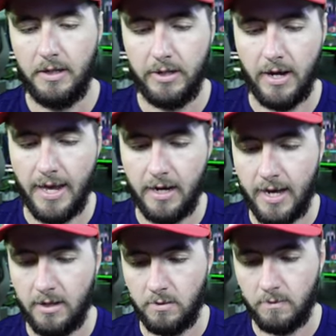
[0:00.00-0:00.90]
You know,
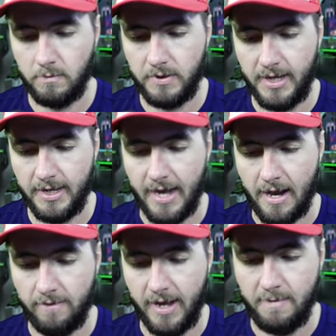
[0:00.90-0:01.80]
I don't think
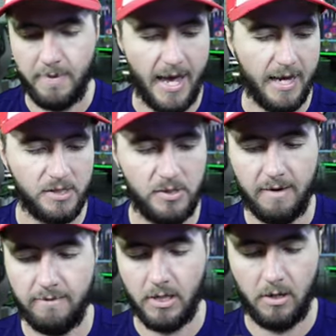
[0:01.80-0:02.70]
out of 8 packs, you
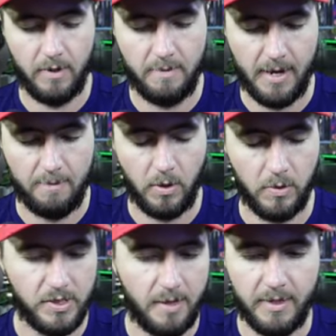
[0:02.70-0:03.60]
never know, we might
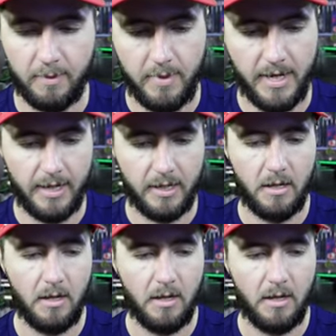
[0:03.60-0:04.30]
pull something big.